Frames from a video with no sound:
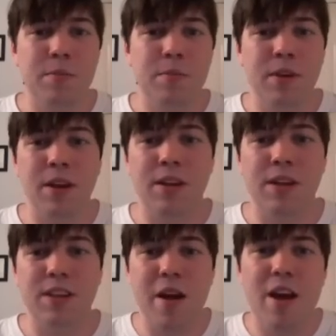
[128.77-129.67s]

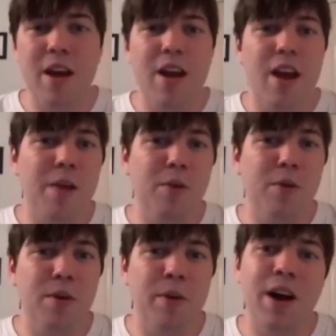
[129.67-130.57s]
Because I I
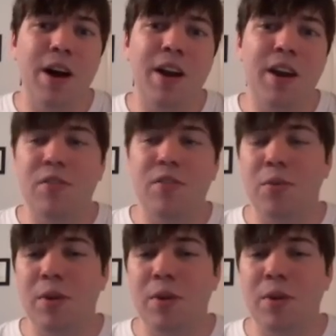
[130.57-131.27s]
brought mine and never